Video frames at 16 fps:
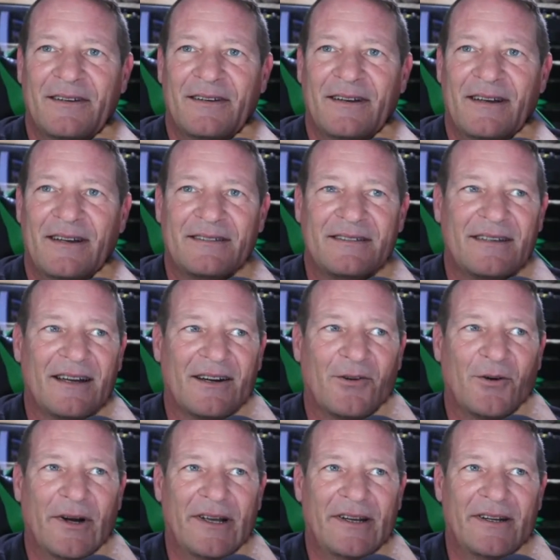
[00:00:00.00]
that's not
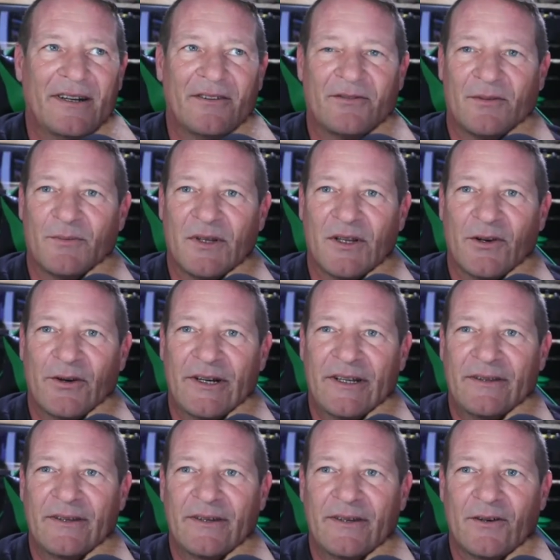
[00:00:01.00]
quite enough to blow
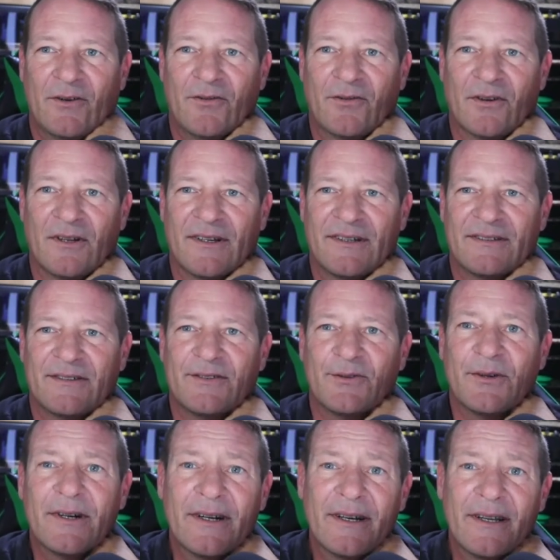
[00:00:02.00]
anything over unless it's
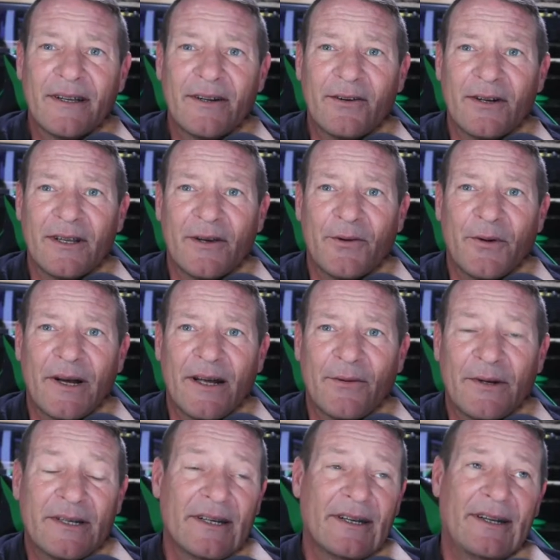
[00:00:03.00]
really, really wet.
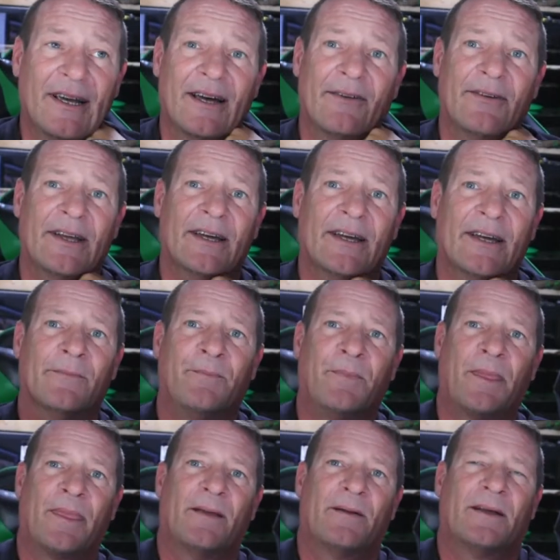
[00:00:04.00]
We did have a um
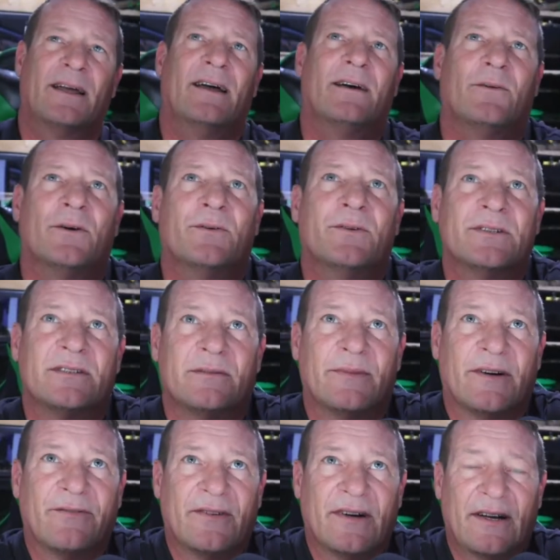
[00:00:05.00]
God, what was it
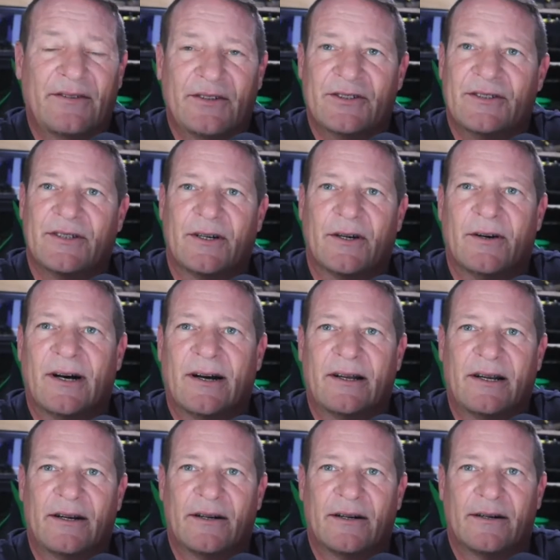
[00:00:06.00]
about five years ago out
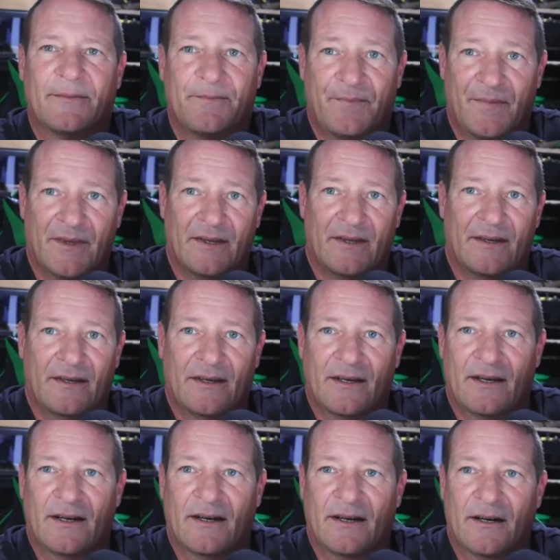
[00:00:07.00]
here?
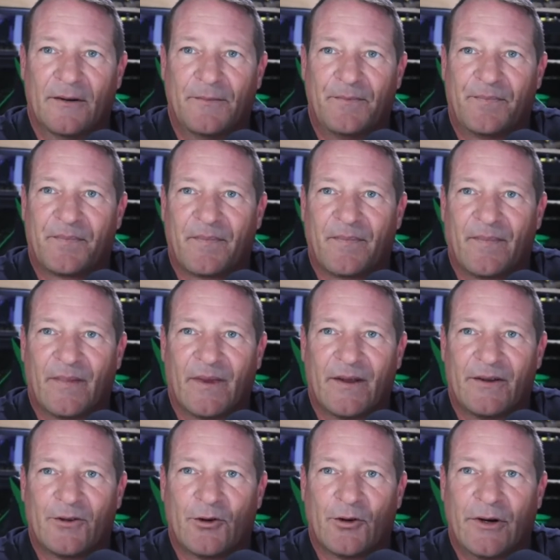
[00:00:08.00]
Um
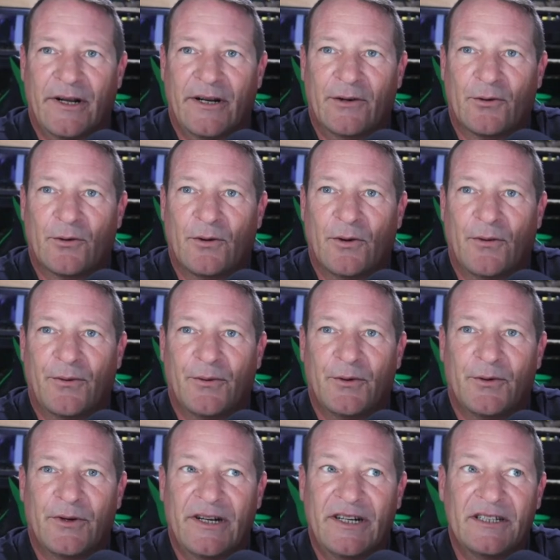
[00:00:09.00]
tornado roll through
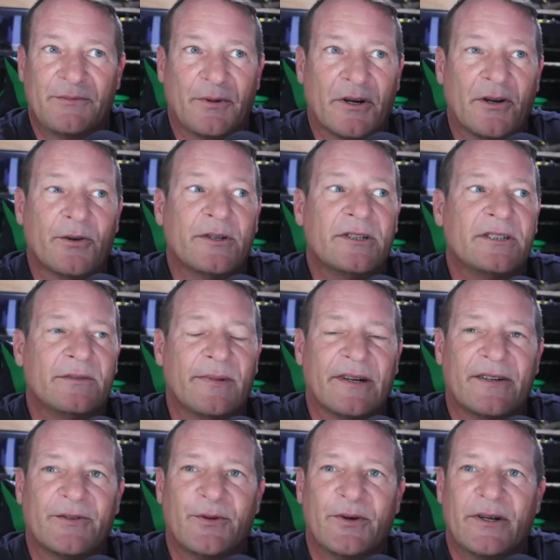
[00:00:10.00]
Greensboro, which is
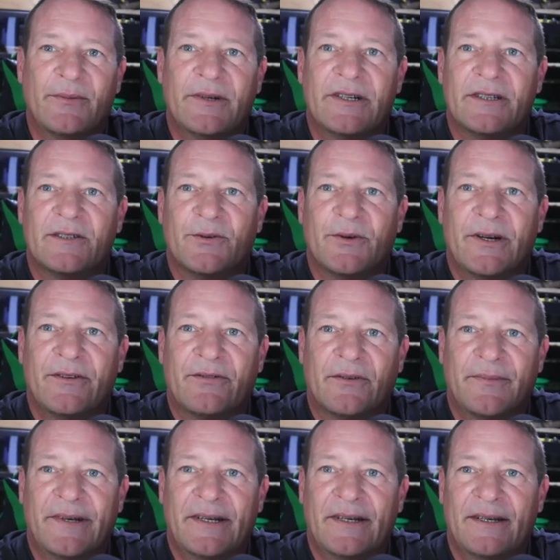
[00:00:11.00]
about 20 minutes away
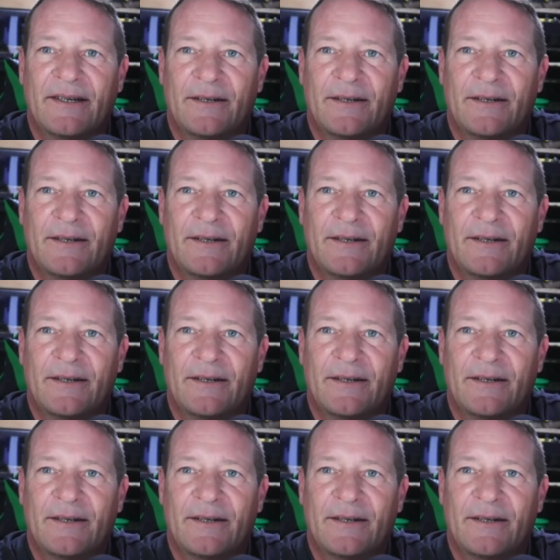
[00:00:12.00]
from me.